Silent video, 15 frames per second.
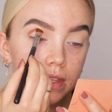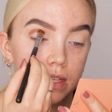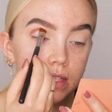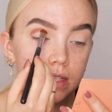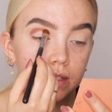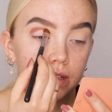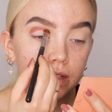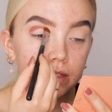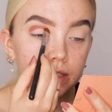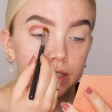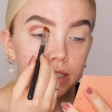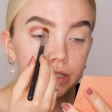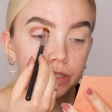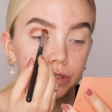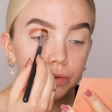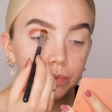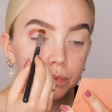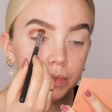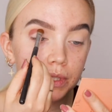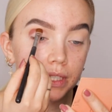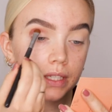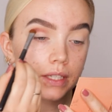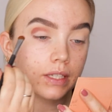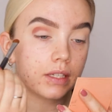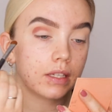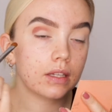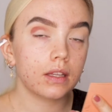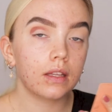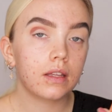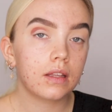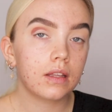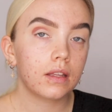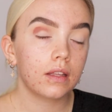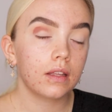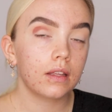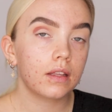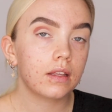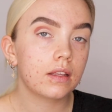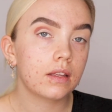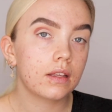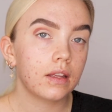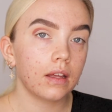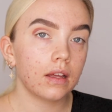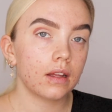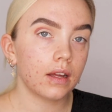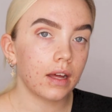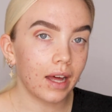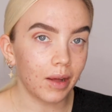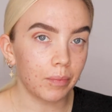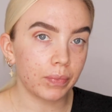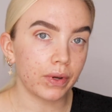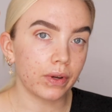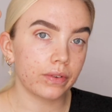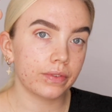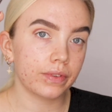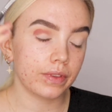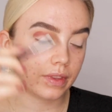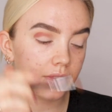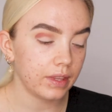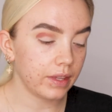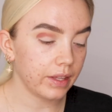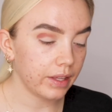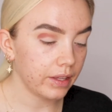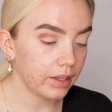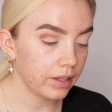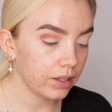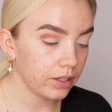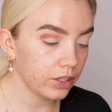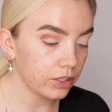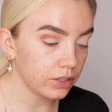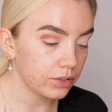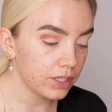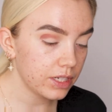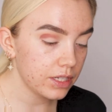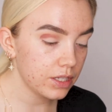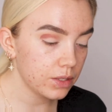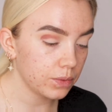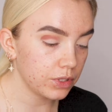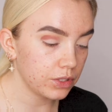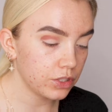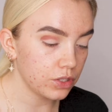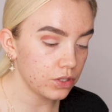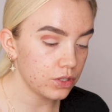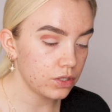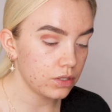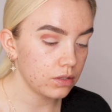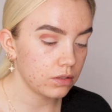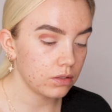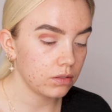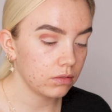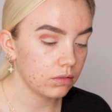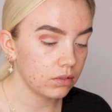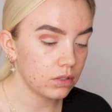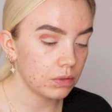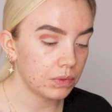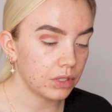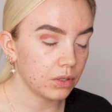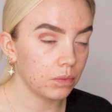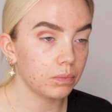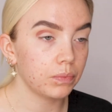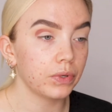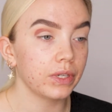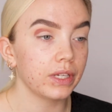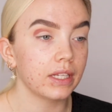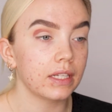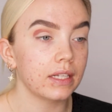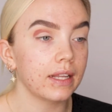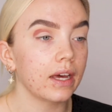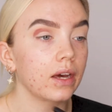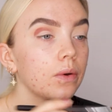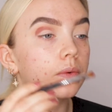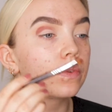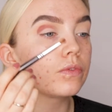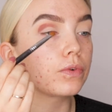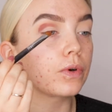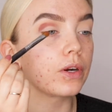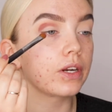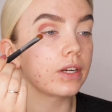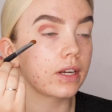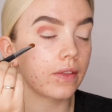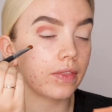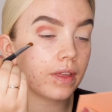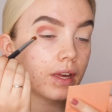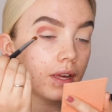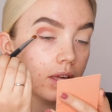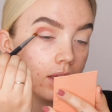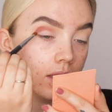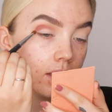this color to be above the cut crease, so we don't put it down for nothing.